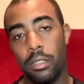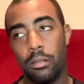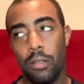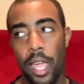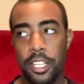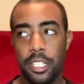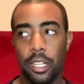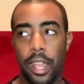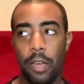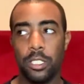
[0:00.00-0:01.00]
Actually, that
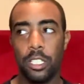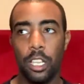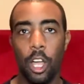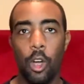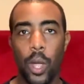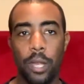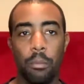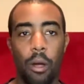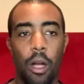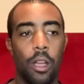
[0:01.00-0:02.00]
was the low end
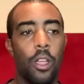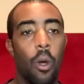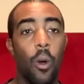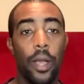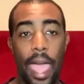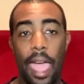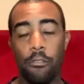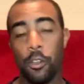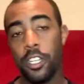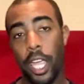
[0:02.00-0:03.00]
bar. On
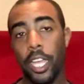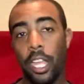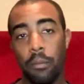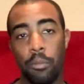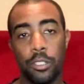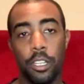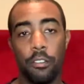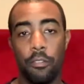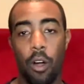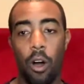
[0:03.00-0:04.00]
average, 88% of
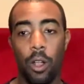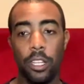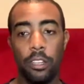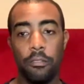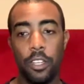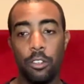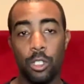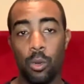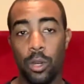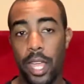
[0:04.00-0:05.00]
all individuals who were
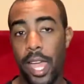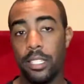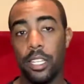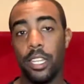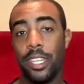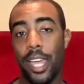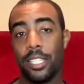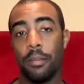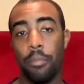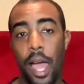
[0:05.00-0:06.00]
tested and tested
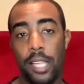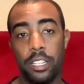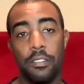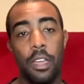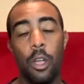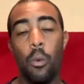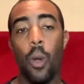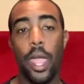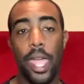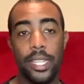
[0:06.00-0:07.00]
positive were
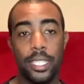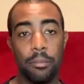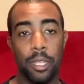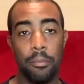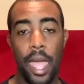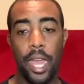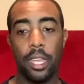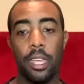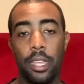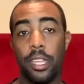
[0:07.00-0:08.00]
asymptomatic.
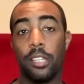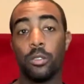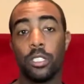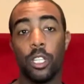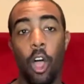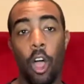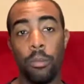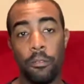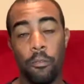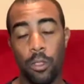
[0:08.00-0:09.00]
That was long
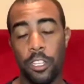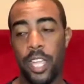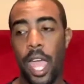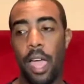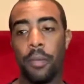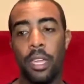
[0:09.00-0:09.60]
before the jab.